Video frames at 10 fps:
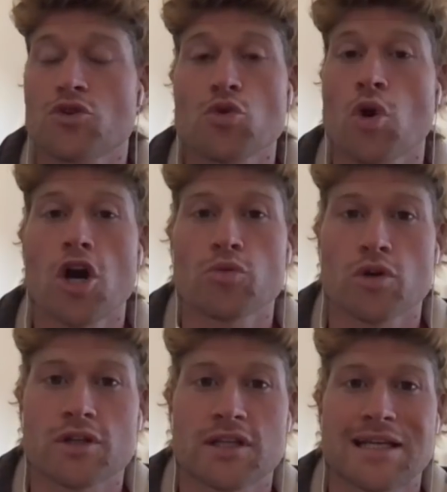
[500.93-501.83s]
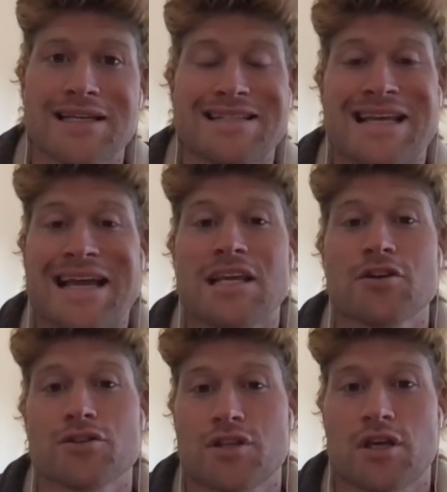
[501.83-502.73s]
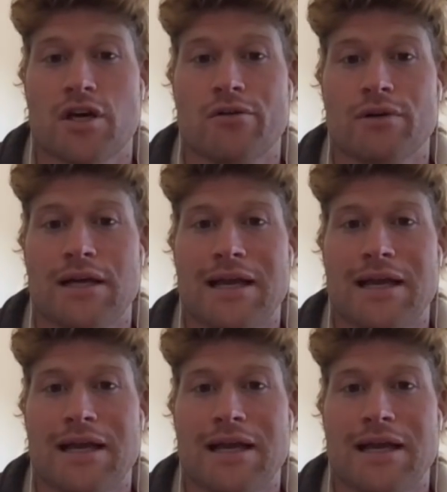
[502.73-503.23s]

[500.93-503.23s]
through hard work that they did 10 years ago?